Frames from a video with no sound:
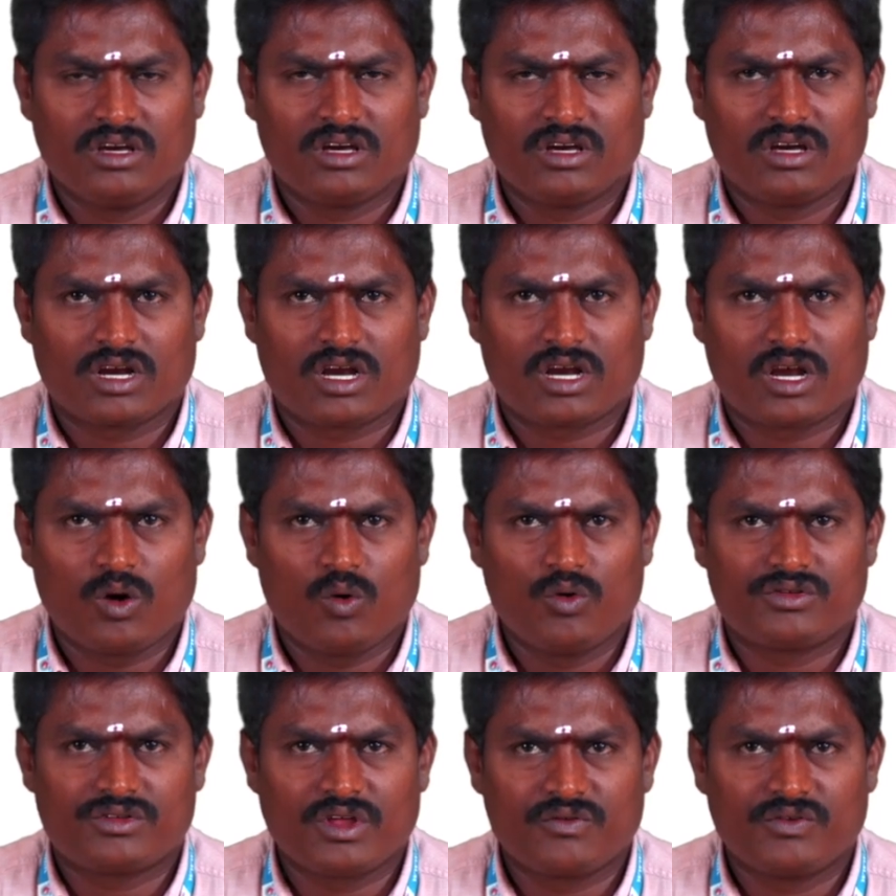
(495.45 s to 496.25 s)
cloud
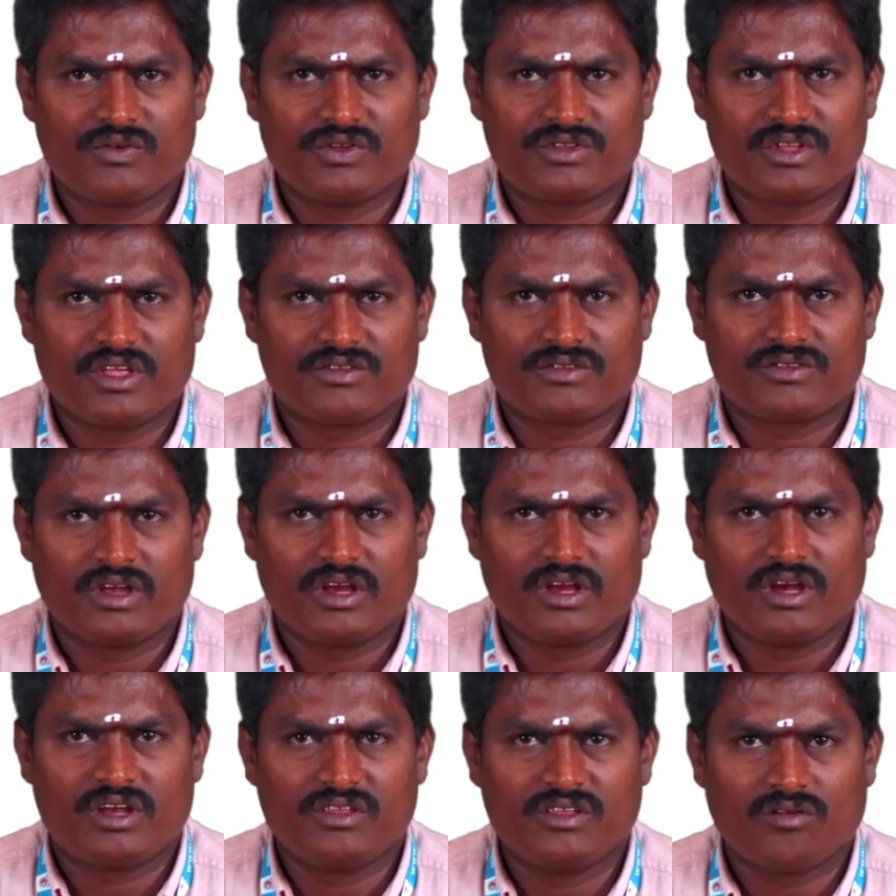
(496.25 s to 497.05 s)
services. It
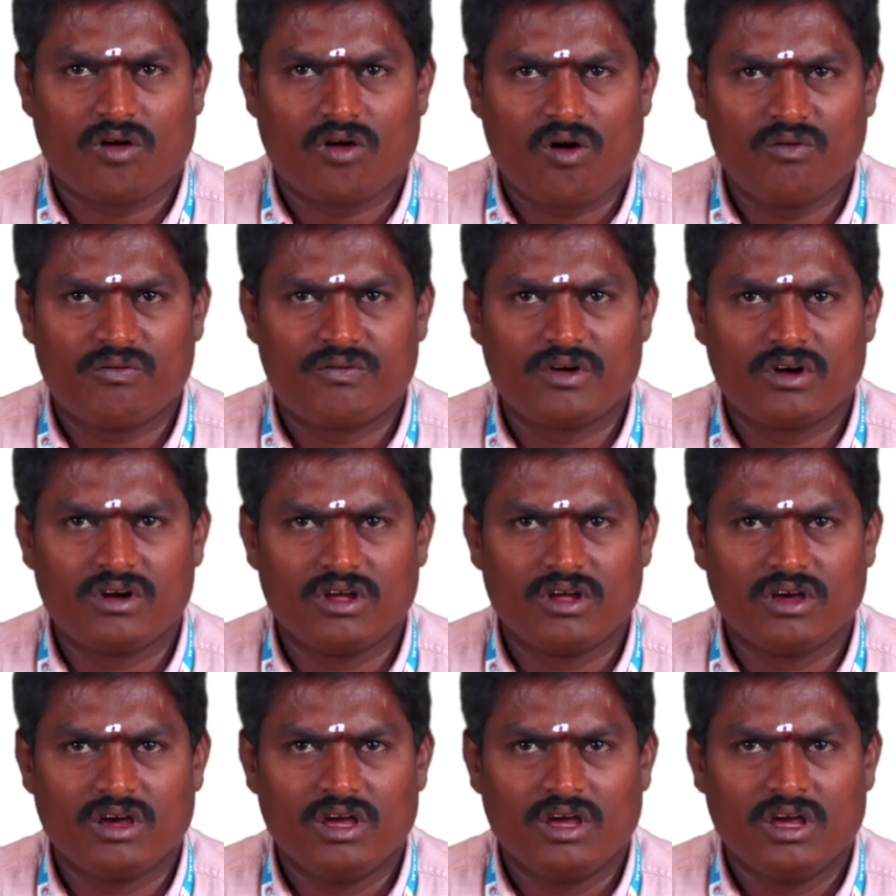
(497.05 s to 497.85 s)
is offered
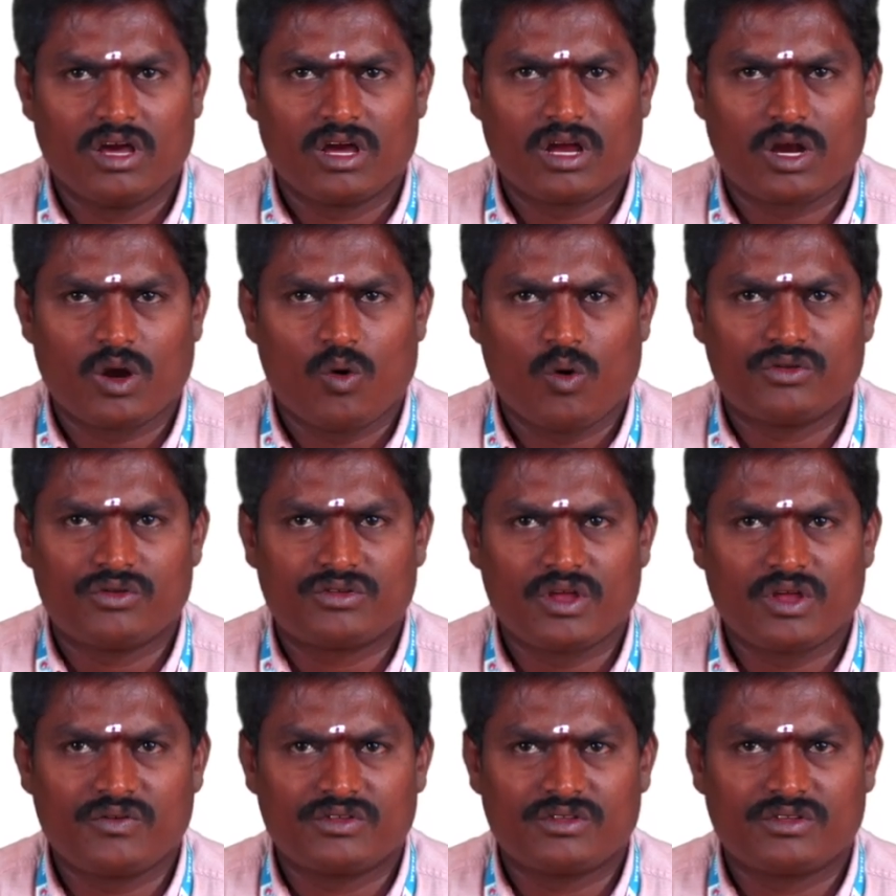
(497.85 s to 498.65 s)
cloud
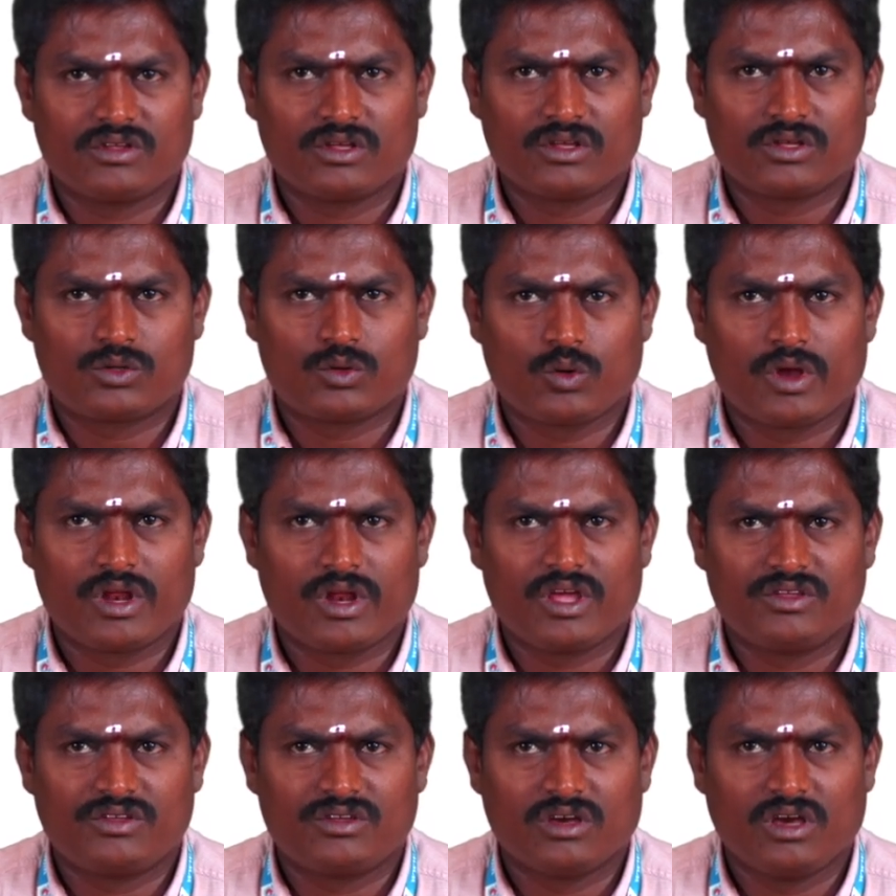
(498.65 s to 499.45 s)
services,
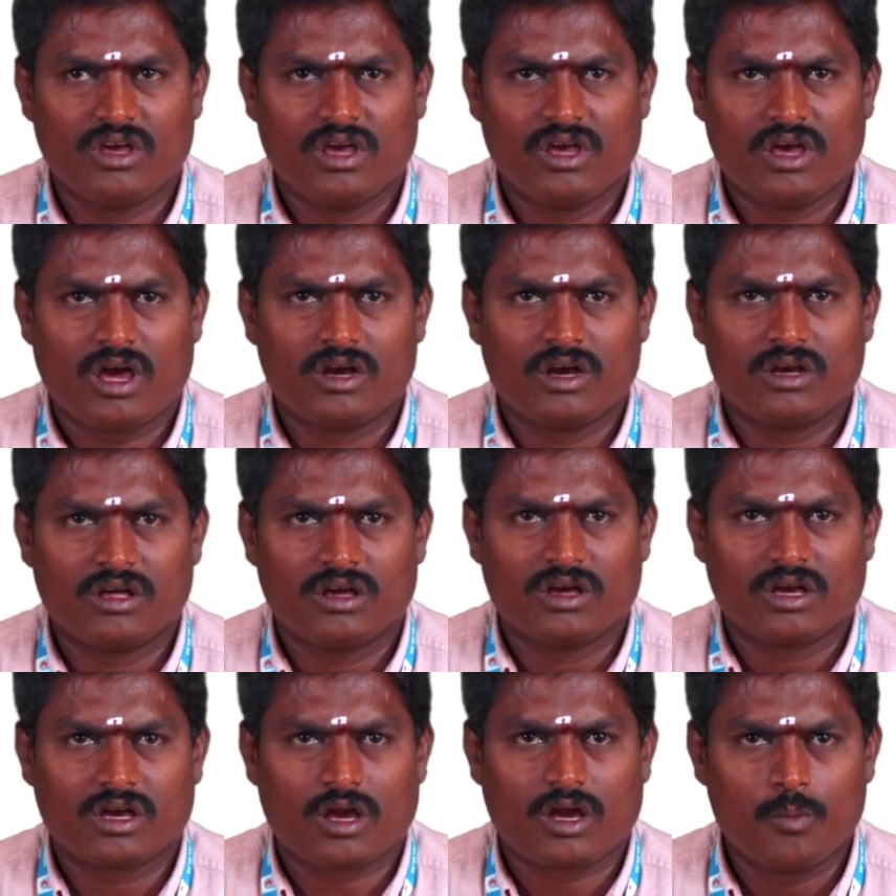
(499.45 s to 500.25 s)
storage, and
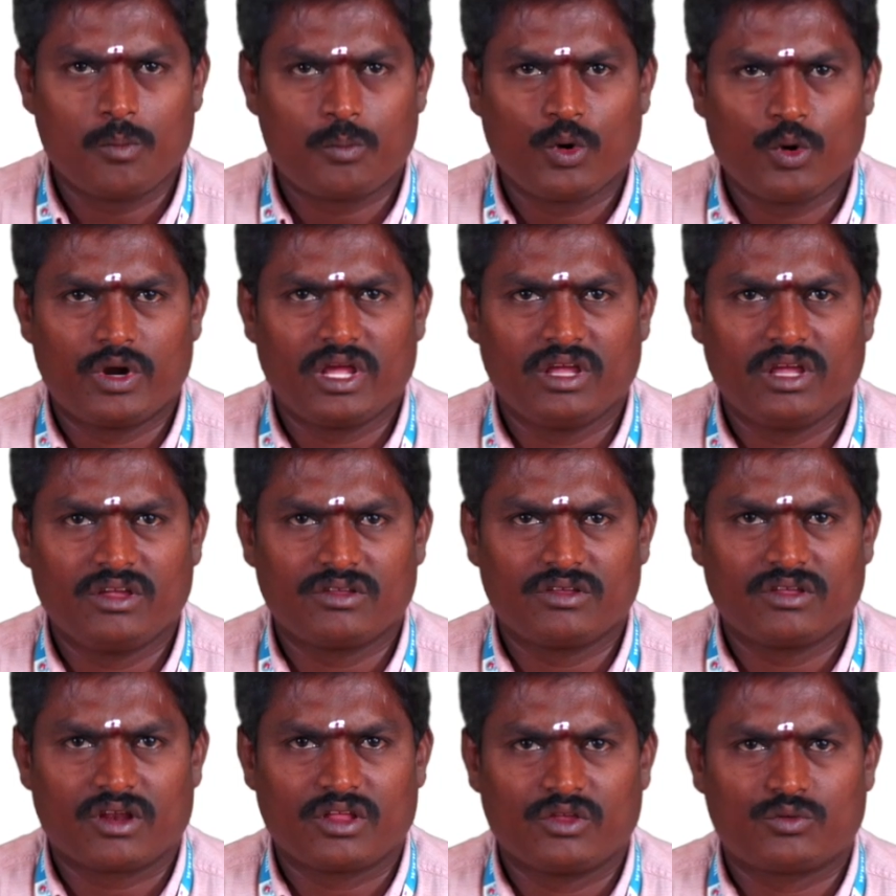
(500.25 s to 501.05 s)
computing
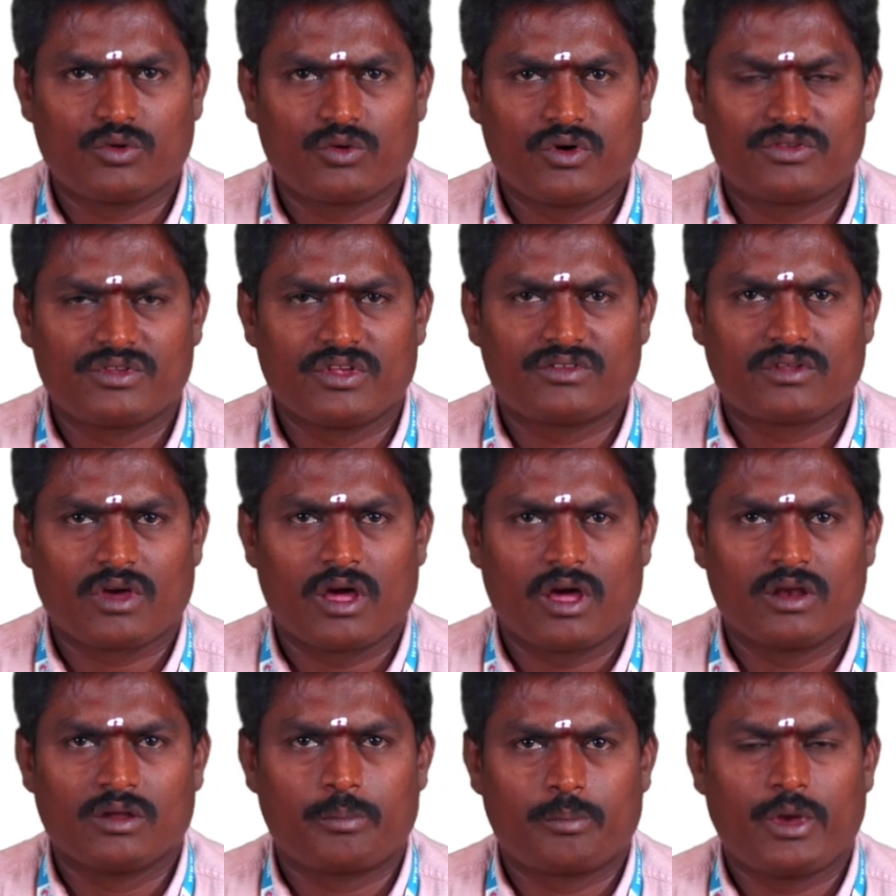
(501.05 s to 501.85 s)
resources on a
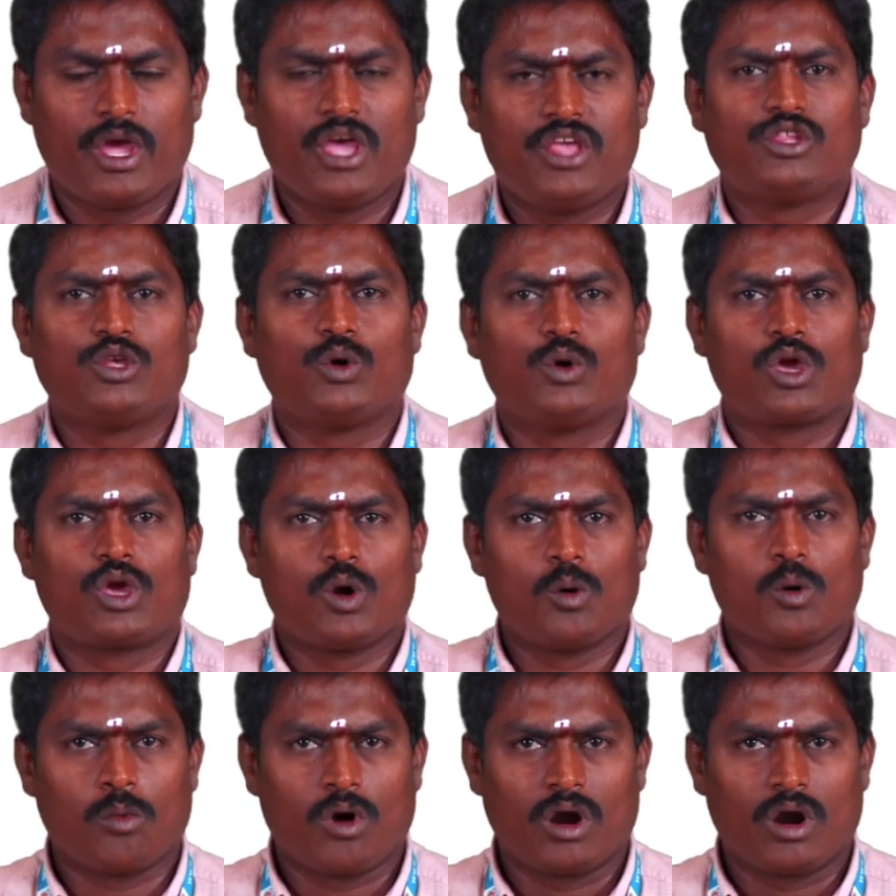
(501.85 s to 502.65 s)
pay-as-you-go
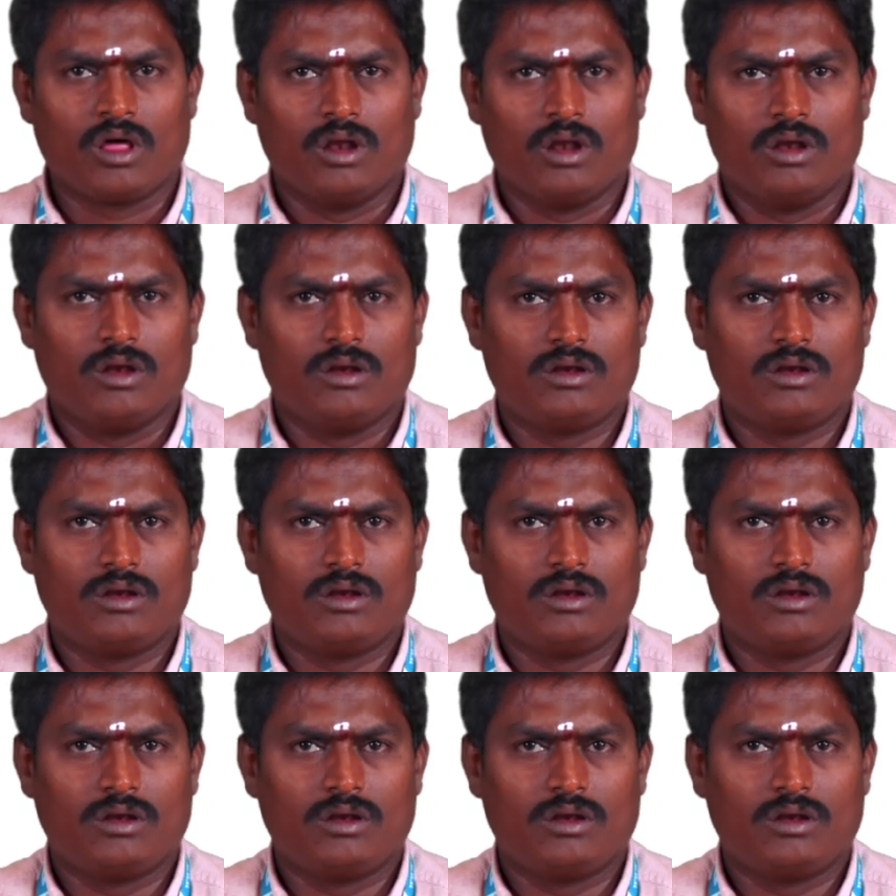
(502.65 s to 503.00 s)
model.